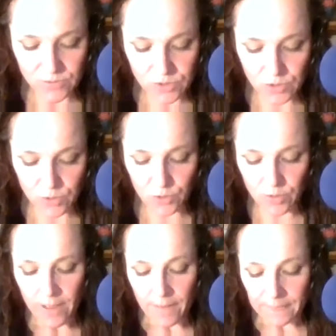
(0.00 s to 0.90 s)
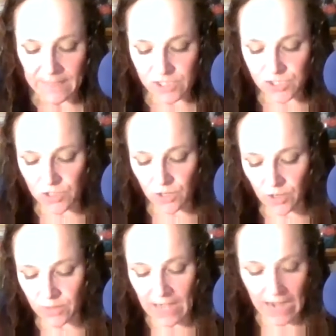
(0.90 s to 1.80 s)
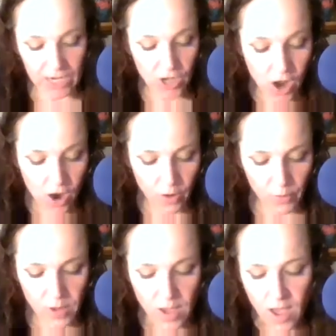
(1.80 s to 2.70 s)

to ensure that I know,